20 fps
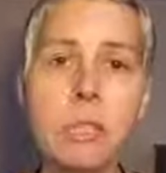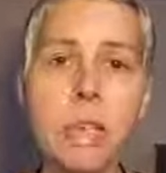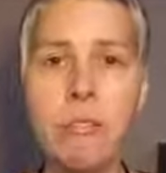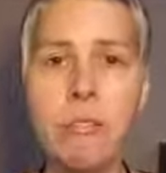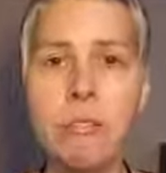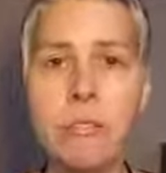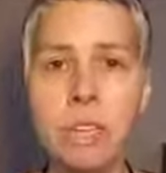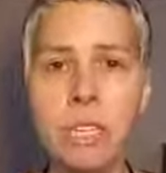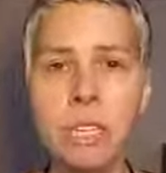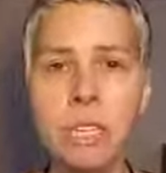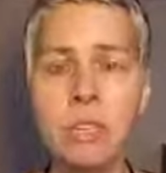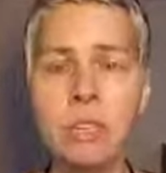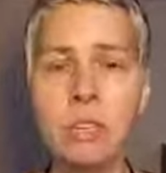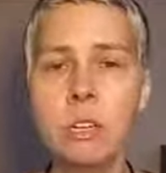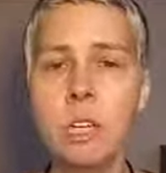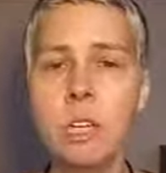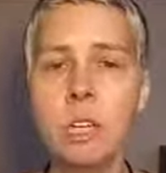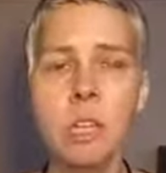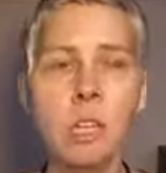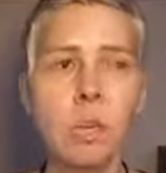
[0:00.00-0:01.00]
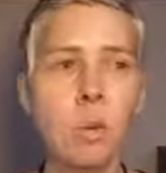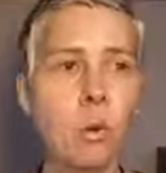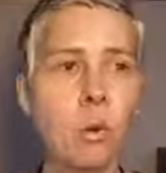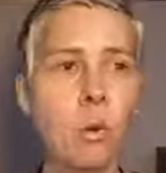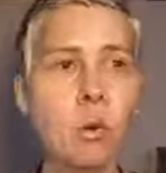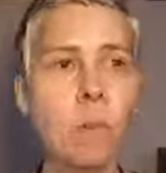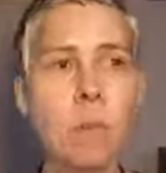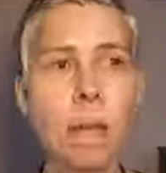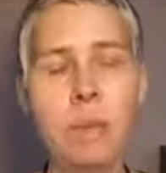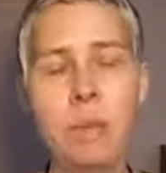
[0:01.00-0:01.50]
every dinner
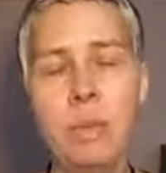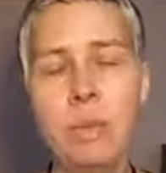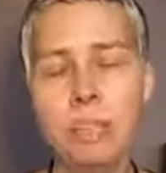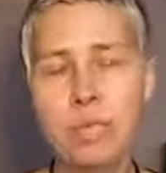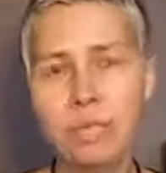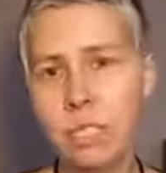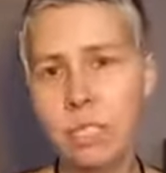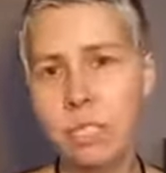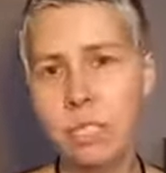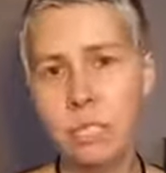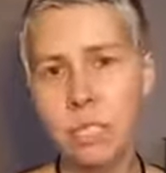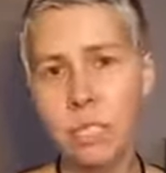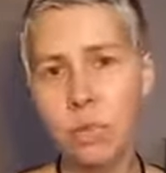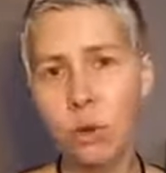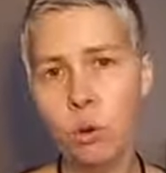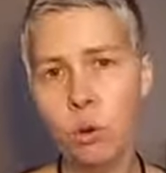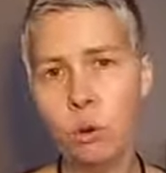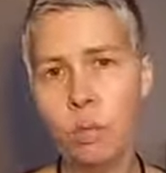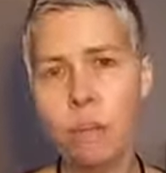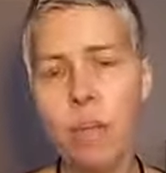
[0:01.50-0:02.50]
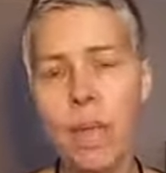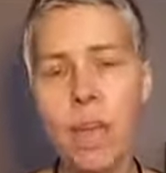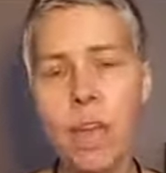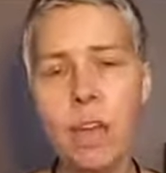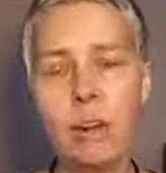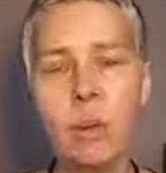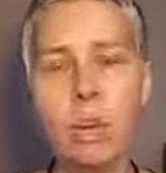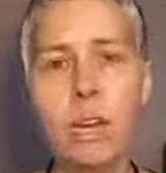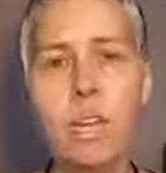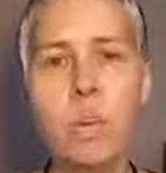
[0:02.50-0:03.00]
or it might be a 60 year old man
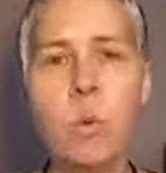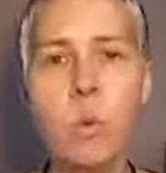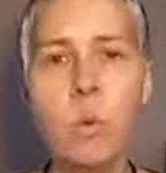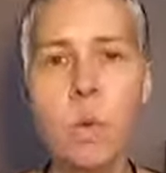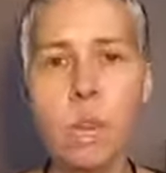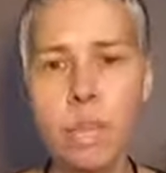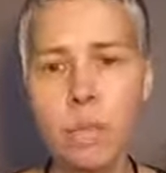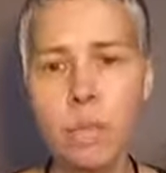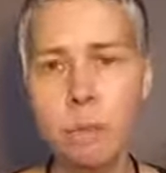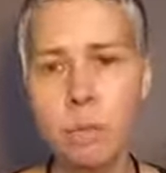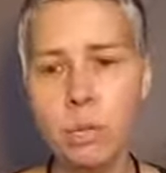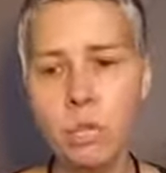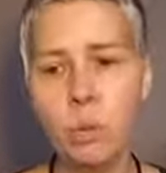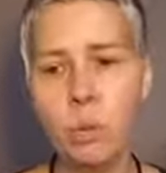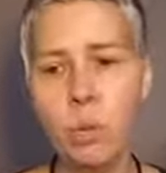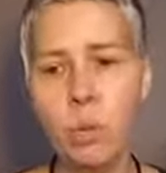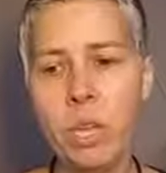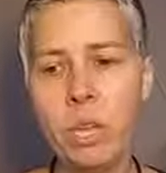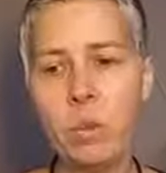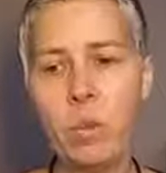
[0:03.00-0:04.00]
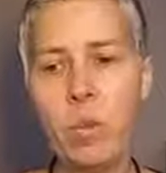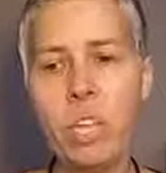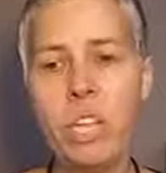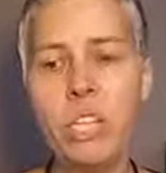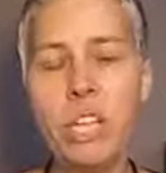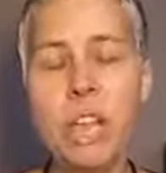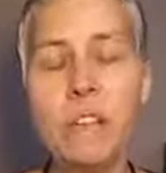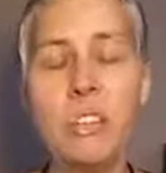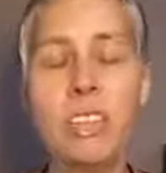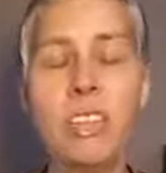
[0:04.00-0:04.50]
or anyone in between. We
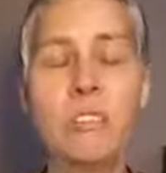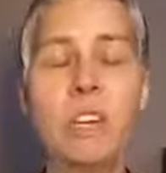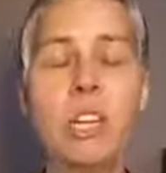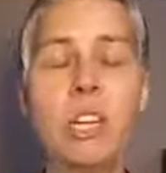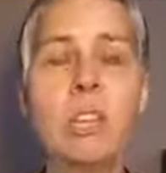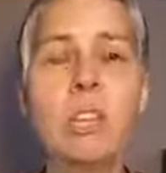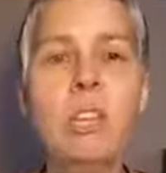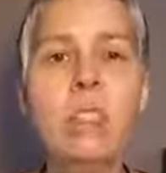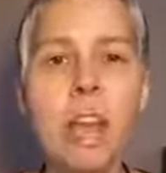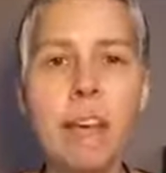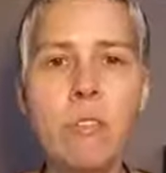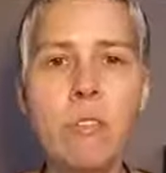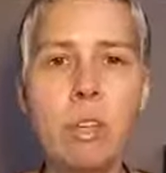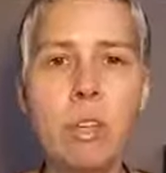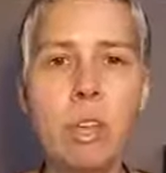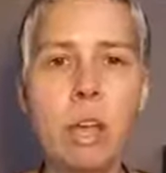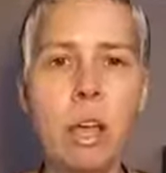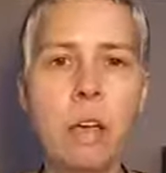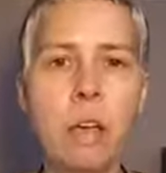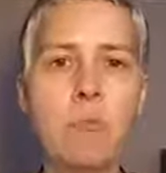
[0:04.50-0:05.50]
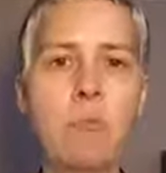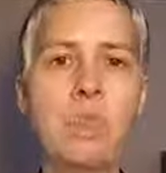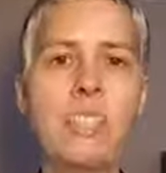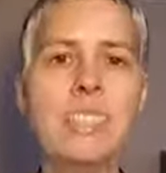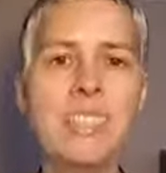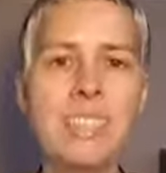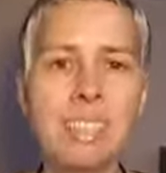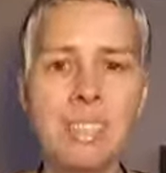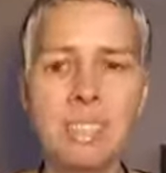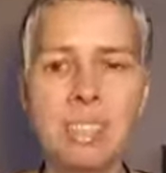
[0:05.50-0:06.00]
each have a different level of
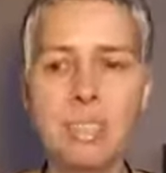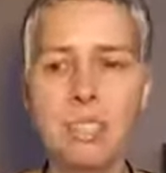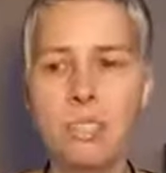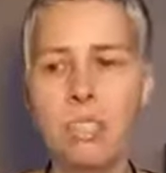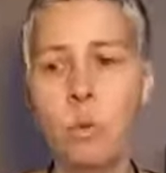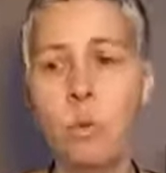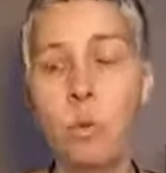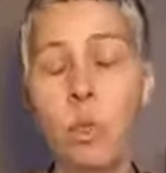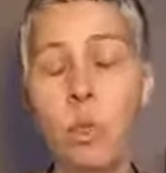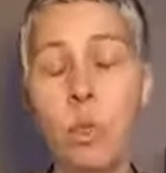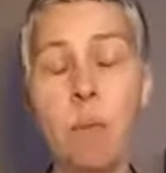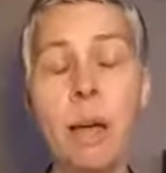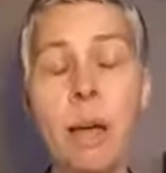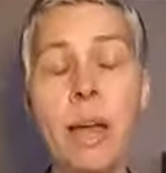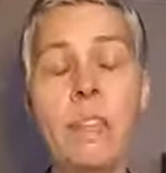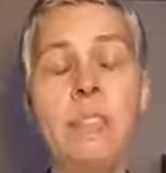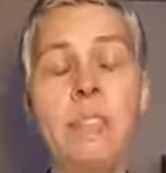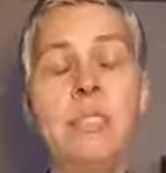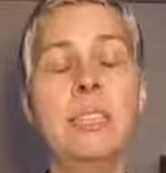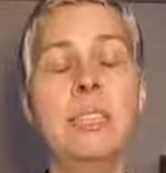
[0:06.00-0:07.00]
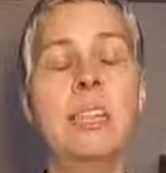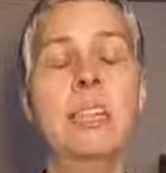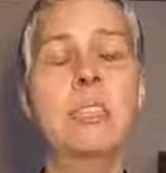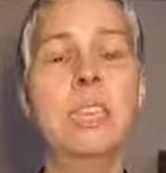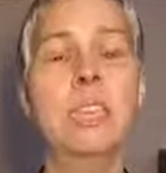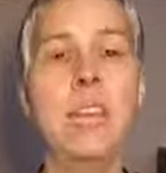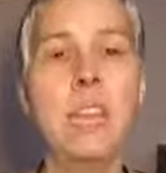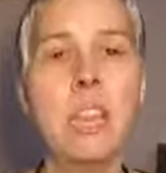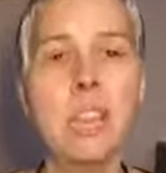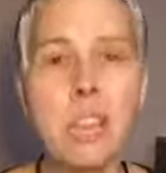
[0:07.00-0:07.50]
resiliency where the body says,
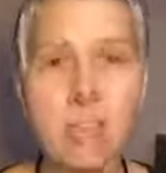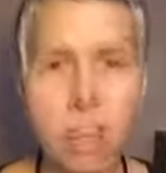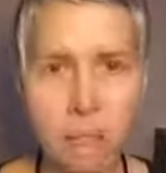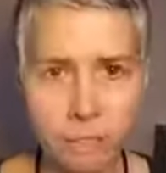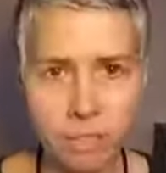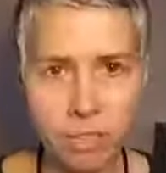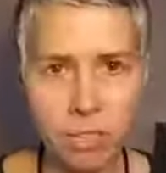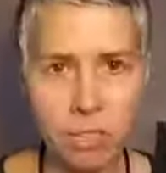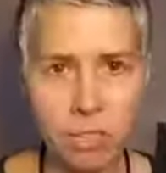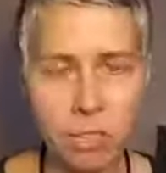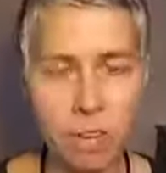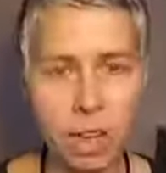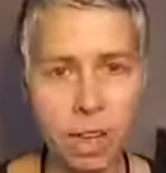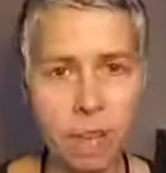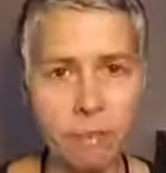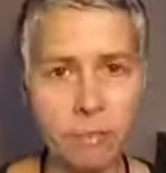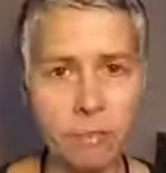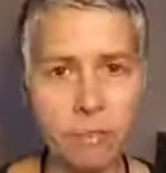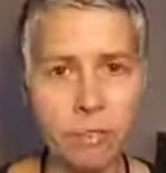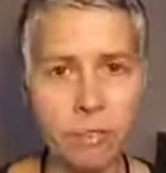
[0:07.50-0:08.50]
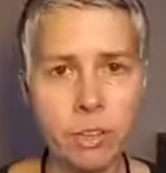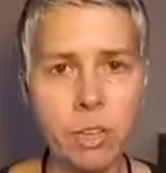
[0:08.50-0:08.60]
enough is enough.